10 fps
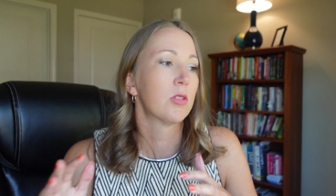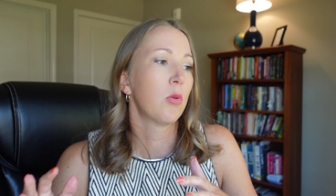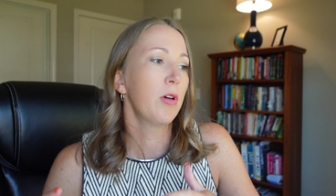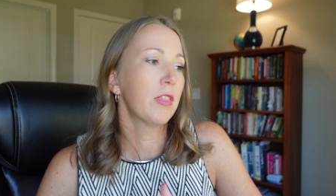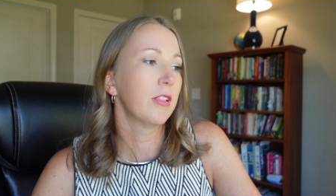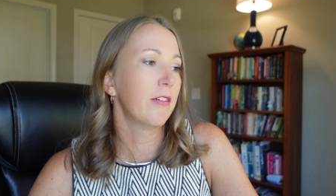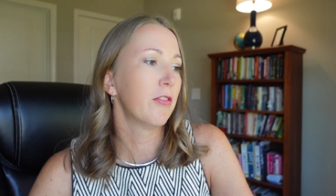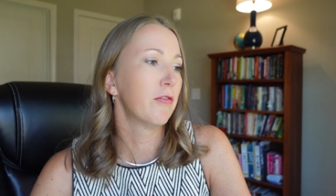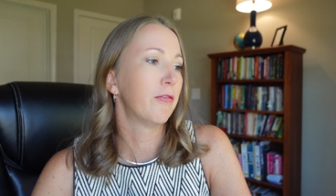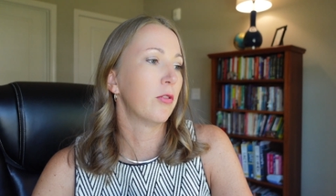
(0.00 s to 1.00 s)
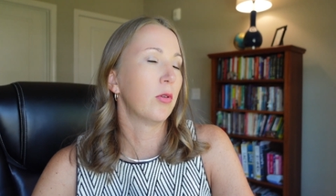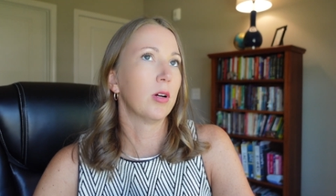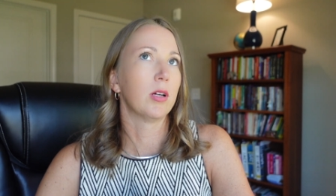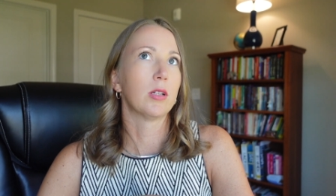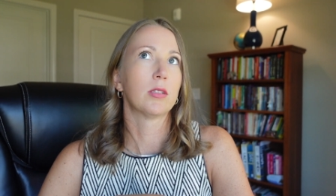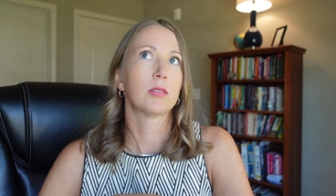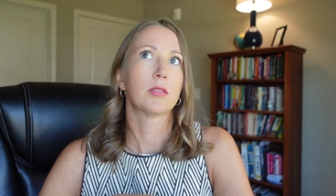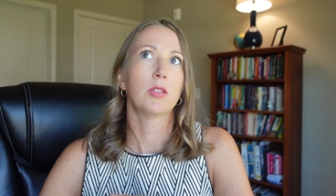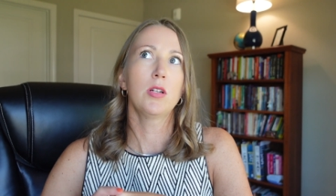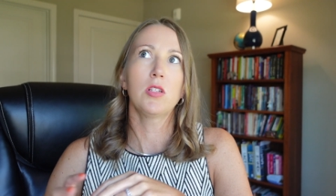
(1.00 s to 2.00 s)
So with level 4,
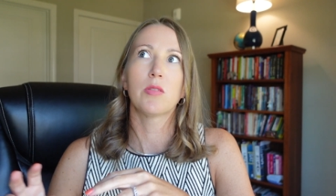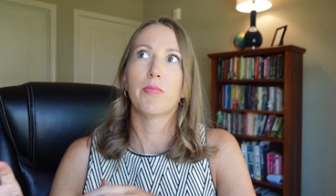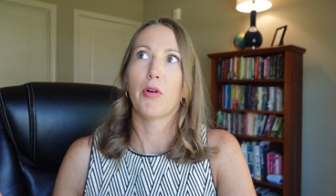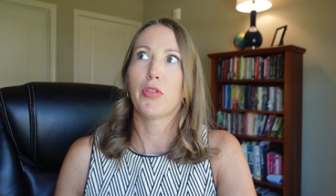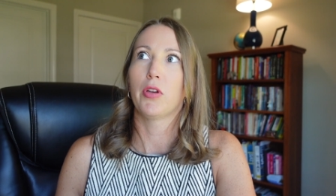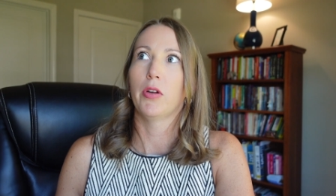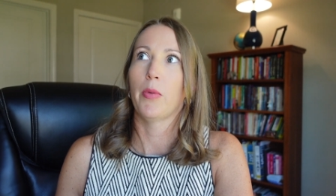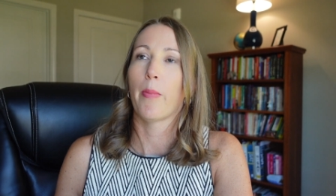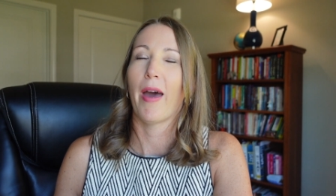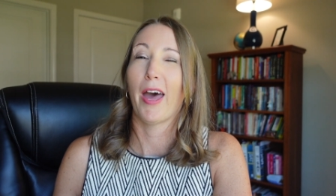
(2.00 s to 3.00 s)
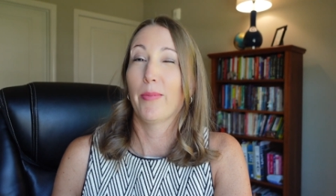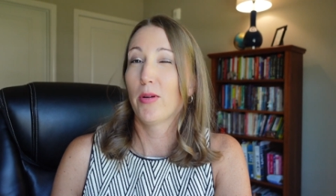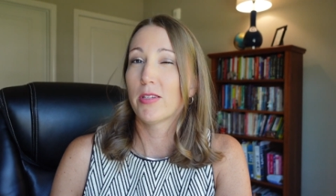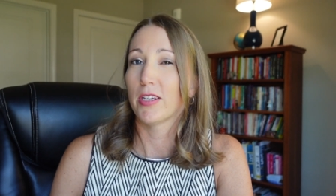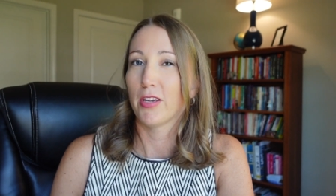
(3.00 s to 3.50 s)
there's both good and bad, mostly